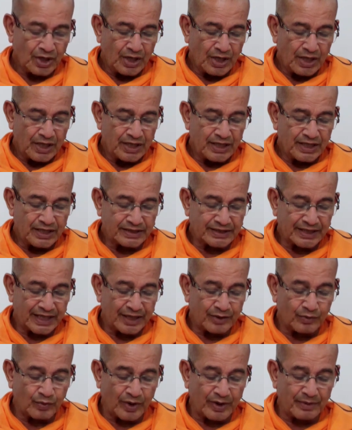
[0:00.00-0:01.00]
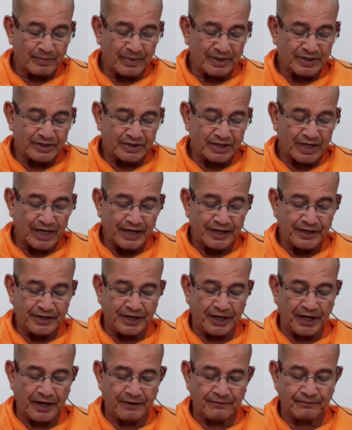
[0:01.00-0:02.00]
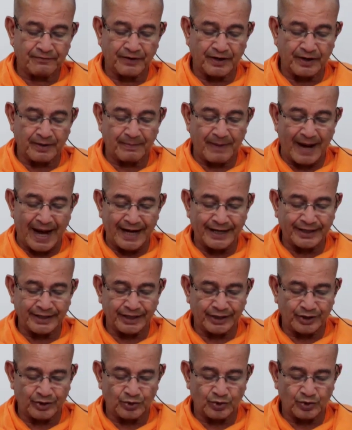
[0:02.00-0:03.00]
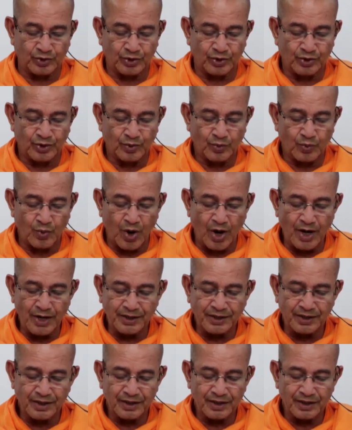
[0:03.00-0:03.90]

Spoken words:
He said, one must take firm attitude. What?